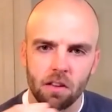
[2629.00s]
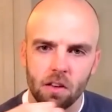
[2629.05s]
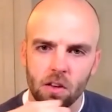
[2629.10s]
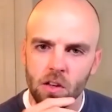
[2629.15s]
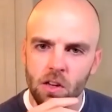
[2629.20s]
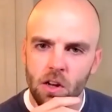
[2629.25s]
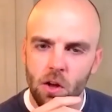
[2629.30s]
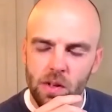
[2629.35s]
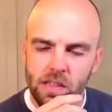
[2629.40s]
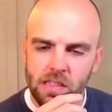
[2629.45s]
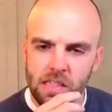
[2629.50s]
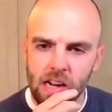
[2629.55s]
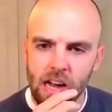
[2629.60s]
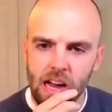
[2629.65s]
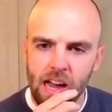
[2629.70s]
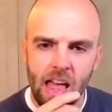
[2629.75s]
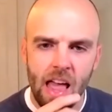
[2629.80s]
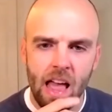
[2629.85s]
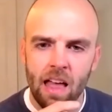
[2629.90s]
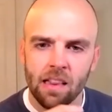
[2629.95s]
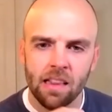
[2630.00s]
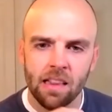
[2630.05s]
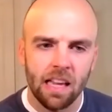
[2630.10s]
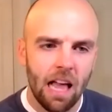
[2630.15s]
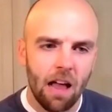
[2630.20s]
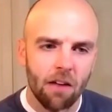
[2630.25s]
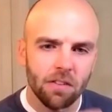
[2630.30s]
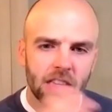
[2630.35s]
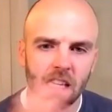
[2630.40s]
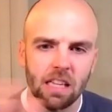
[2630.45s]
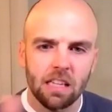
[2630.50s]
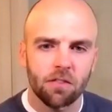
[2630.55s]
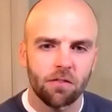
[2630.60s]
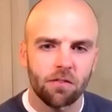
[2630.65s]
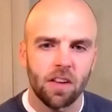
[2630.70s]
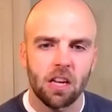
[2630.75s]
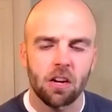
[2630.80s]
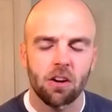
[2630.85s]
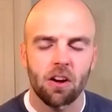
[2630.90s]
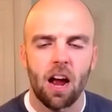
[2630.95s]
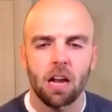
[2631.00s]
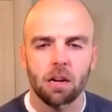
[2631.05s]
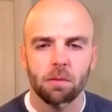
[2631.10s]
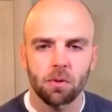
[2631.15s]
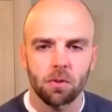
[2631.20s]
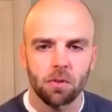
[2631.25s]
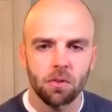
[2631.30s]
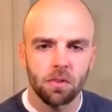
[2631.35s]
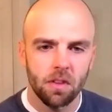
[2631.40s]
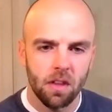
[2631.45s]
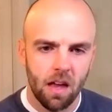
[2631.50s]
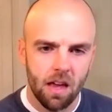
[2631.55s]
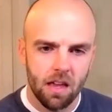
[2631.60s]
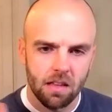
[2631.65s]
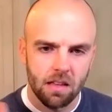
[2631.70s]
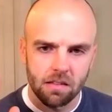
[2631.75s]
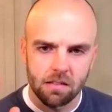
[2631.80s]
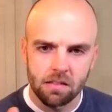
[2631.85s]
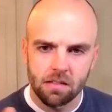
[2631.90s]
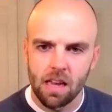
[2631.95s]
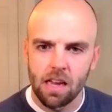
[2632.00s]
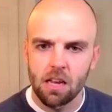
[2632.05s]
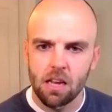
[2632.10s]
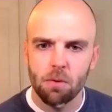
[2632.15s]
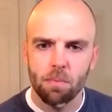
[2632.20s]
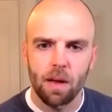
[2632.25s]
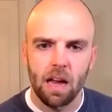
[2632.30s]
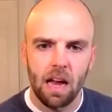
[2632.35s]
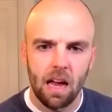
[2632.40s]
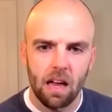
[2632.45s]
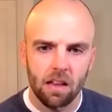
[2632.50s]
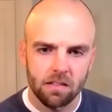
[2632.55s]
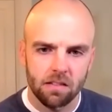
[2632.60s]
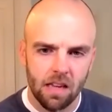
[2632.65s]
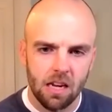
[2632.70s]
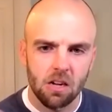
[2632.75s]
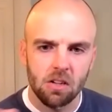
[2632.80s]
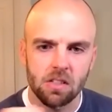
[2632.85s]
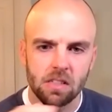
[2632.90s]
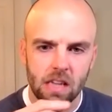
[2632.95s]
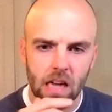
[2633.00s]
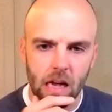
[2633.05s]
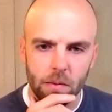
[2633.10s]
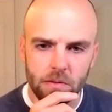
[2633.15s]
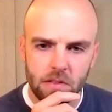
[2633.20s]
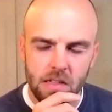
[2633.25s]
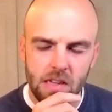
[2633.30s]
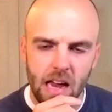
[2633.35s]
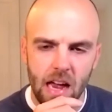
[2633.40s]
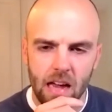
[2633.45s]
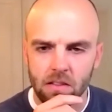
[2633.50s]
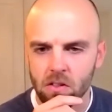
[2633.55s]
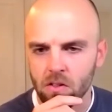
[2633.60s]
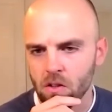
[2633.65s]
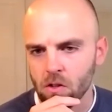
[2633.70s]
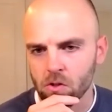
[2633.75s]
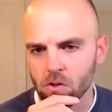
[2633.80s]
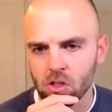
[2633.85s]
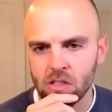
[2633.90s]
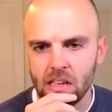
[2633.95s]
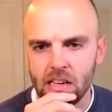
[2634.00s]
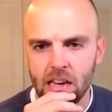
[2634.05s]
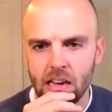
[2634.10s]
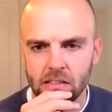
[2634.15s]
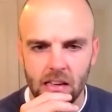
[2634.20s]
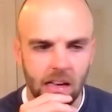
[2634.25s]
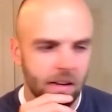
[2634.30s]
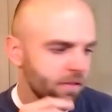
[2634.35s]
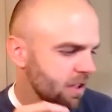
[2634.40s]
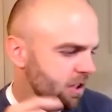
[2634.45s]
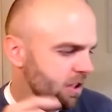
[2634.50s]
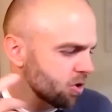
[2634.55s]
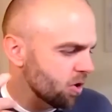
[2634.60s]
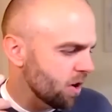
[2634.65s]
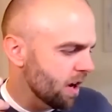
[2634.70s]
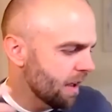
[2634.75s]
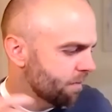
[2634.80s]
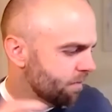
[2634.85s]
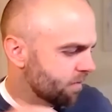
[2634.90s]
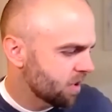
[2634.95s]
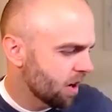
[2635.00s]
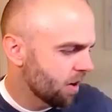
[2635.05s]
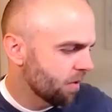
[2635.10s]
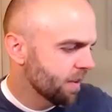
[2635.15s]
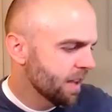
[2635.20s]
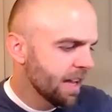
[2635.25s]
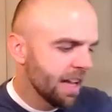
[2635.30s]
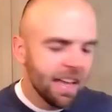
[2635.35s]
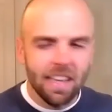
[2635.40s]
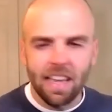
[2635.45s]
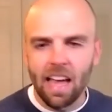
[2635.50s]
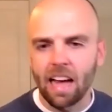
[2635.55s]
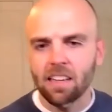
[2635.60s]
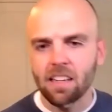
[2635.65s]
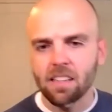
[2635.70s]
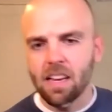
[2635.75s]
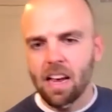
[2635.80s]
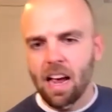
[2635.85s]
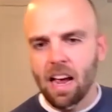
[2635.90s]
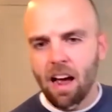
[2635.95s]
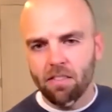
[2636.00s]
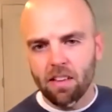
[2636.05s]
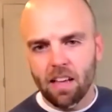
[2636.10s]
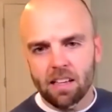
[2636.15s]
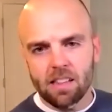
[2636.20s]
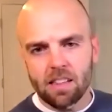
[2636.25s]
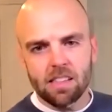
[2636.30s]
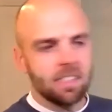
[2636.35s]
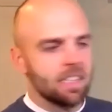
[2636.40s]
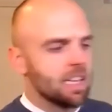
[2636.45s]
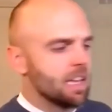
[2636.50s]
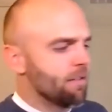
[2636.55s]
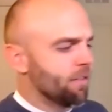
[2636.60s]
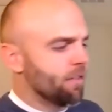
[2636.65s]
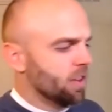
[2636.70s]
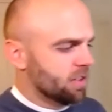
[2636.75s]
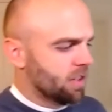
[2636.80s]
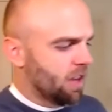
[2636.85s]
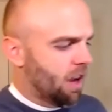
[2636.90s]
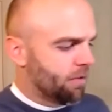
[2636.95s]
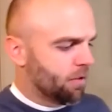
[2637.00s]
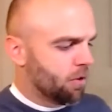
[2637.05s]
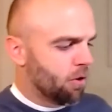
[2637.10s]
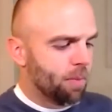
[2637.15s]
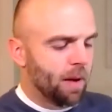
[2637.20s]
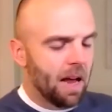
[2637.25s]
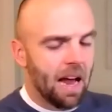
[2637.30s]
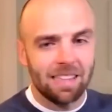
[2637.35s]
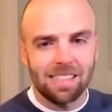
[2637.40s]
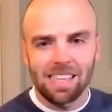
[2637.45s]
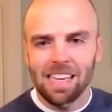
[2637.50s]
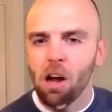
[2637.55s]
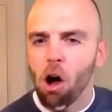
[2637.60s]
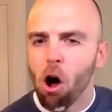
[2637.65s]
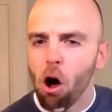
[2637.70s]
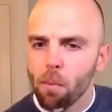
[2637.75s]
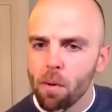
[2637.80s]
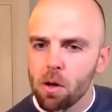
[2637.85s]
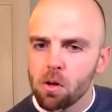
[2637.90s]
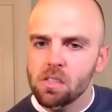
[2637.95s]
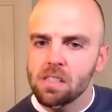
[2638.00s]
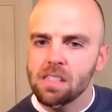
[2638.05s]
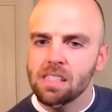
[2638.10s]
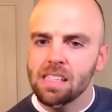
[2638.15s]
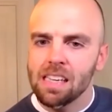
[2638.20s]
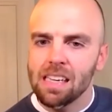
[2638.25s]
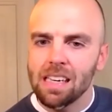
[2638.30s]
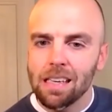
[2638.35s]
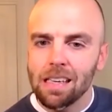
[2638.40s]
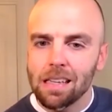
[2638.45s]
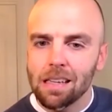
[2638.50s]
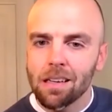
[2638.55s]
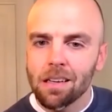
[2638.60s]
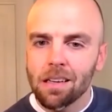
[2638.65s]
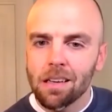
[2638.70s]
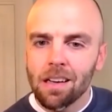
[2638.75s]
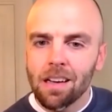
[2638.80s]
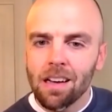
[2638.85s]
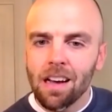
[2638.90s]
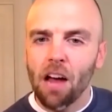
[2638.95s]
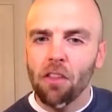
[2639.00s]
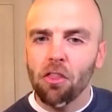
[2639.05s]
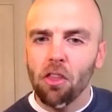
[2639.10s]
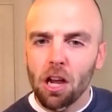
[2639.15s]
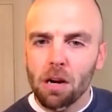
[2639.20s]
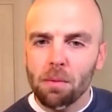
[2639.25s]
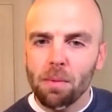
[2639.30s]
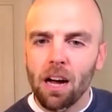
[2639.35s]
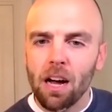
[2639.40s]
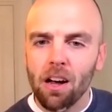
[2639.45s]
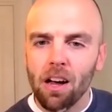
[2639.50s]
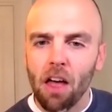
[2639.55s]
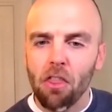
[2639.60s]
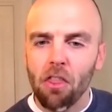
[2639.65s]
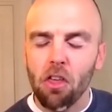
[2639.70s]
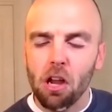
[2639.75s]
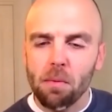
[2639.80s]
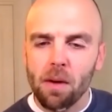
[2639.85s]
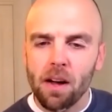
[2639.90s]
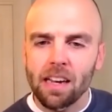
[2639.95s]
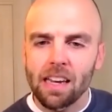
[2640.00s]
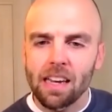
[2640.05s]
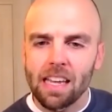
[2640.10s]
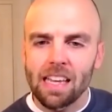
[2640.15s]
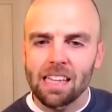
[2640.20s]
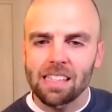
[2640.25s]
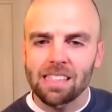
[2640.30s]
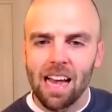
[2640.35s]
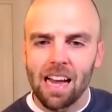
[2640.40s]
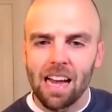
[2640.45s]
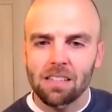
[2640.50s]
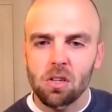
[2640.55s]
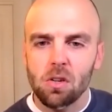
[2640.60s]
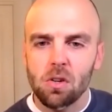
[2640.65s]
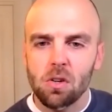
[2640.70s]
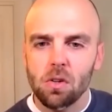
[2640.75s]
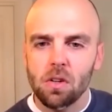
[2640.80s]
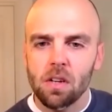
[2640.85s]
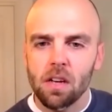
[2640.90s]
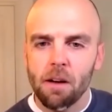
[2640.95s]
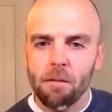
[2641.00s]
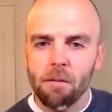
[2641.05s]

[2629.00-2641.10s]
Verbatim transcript: you know, it's not eh, like everything's figure outable. Like take your path, take your steps. And yeah, so don't just think outside of it, destroy it. So yeah, it doesn't have like this deep philosophical past. It almost did I thought about I thought about getting it tattooed.